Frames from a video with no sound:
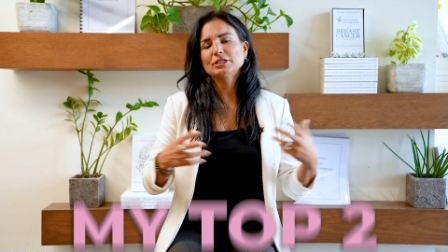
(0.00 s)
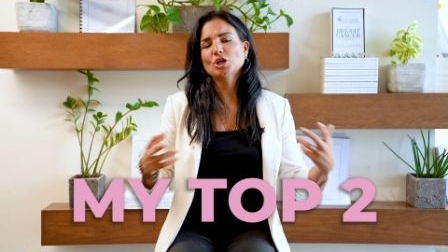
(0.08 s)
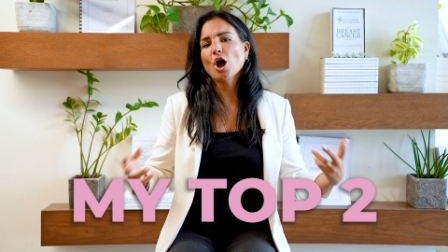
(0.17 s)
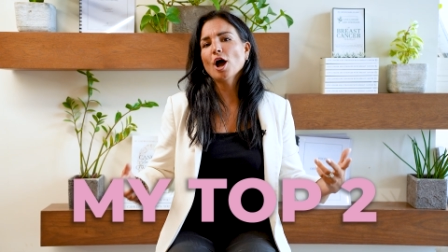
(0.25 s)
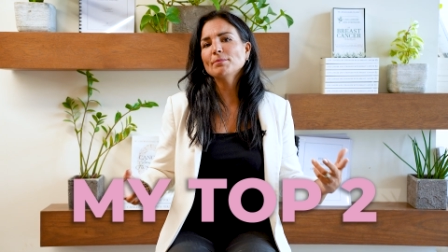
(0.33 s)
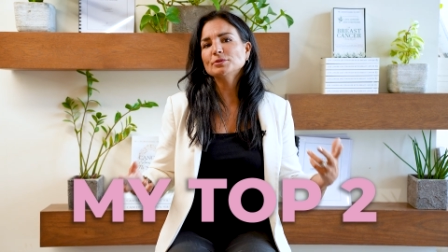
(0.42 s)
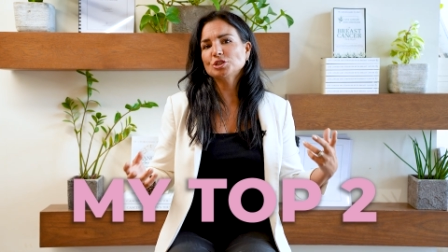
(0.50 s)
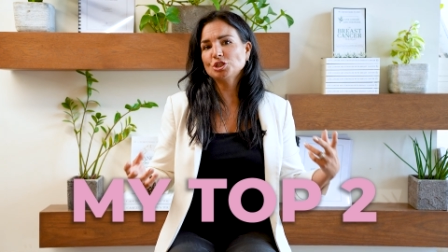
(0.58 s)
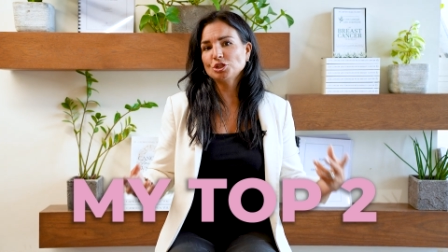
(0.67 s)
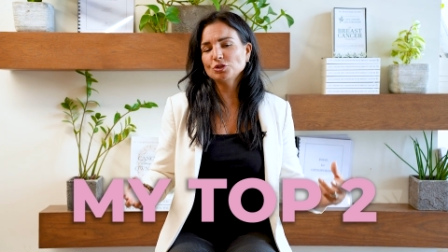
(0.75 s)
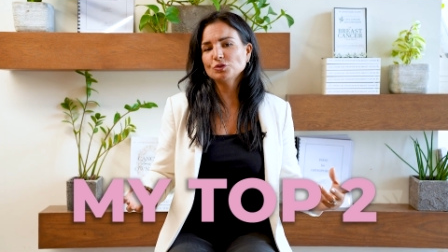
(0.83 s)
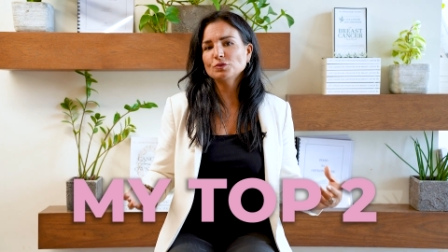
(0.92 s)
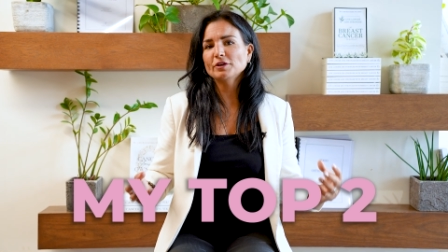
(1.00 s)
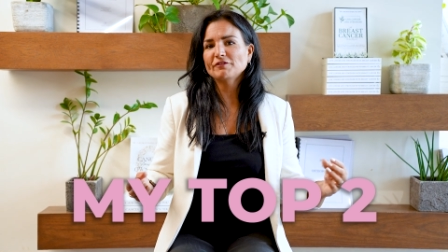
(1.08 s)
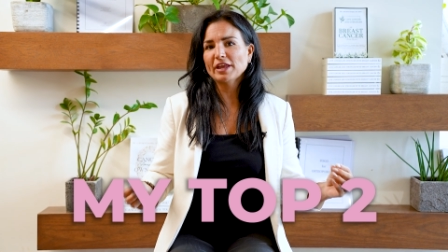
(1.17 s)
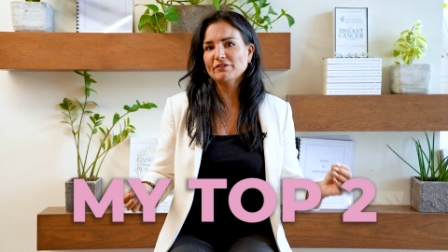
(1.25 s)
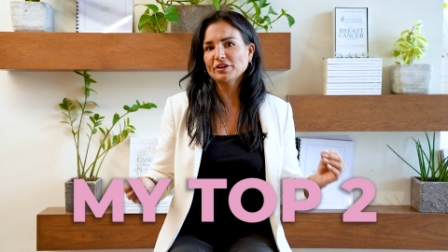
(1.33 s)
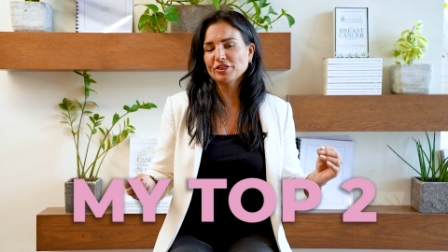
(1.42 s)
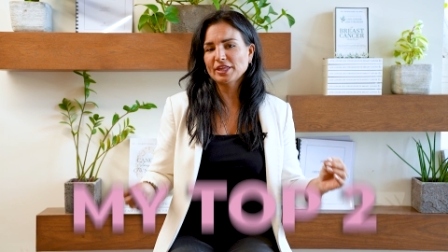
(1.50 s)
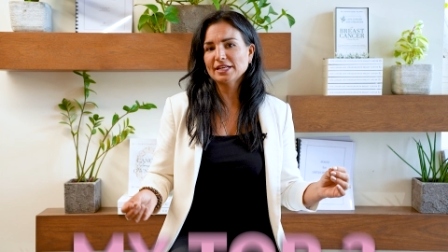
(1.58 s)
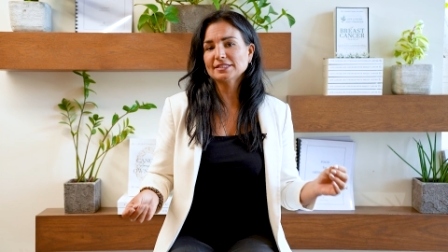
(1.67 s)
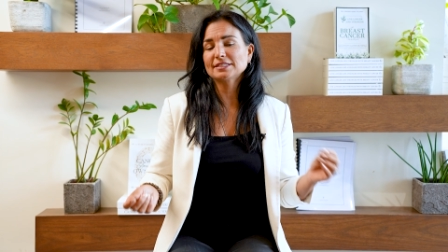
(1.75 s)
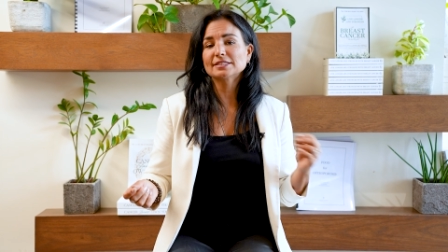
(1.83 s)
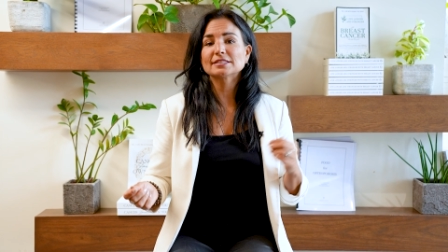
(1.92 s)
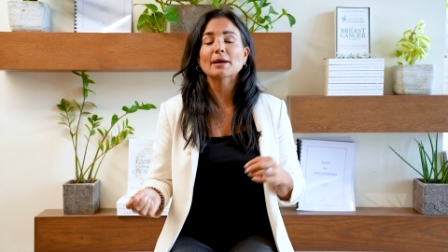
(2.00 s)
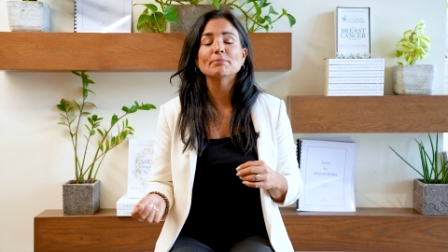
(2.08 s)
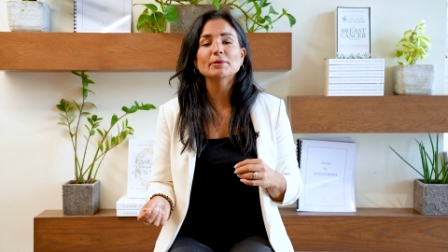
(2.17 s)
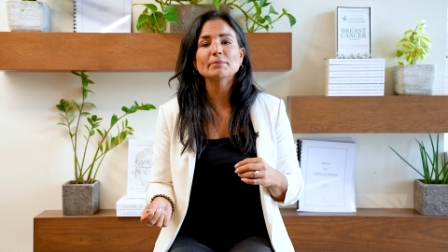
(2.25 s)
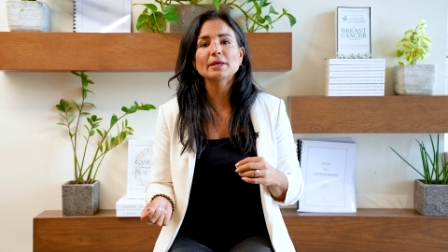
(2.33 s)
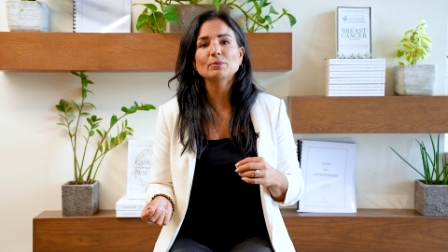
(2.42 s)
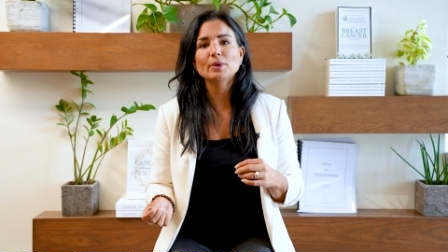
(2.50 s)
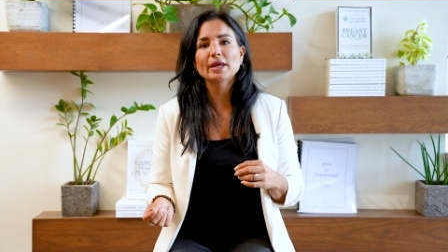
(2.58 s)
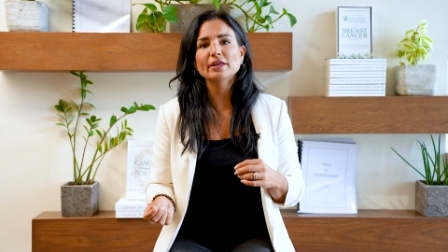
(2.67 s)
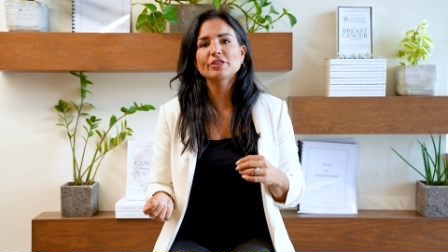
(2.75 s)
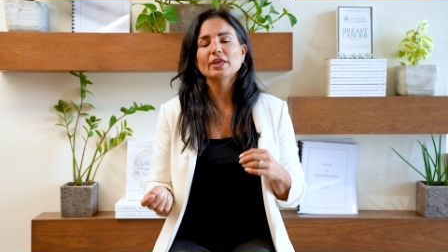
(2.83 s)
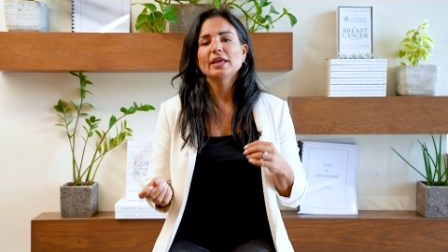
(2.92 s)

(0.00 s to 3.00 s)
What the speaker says: top 2 favorite things to supplement with